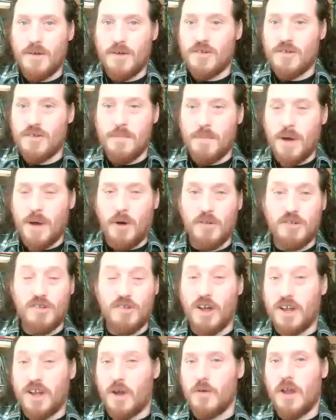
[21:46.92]
was an impulse.
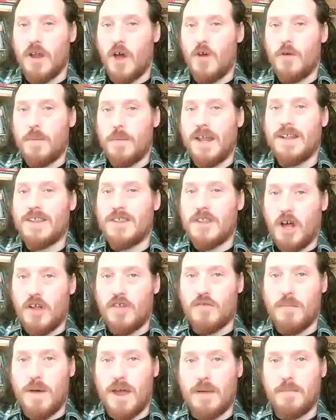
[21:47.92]
I don't know, but it
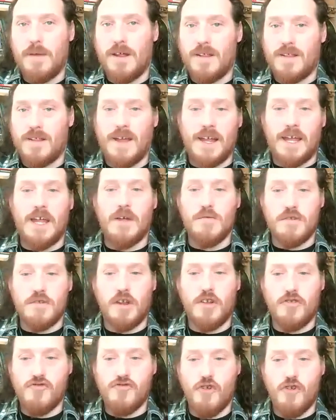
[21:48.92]
does make me think he was
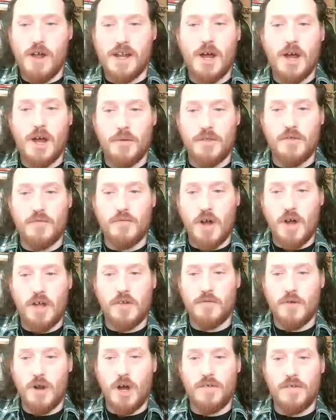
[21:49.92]
going to try and go on the
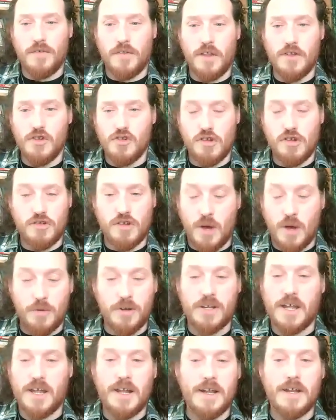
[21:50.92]
run rather than just go
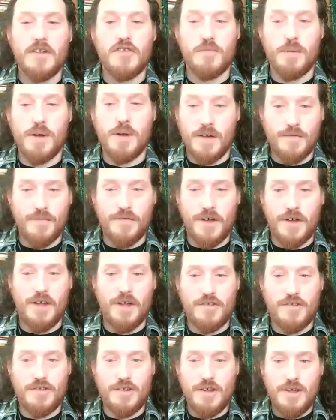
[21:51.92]
on a killing spree at
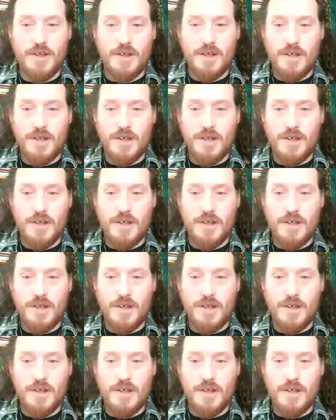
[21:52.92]
first.